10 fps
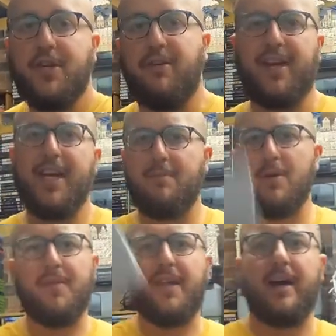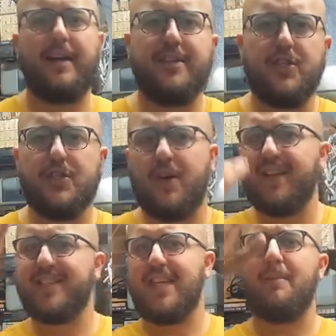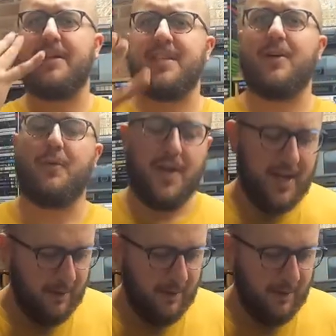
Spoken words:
sorry, I keep moving that. It's just so I can see myself.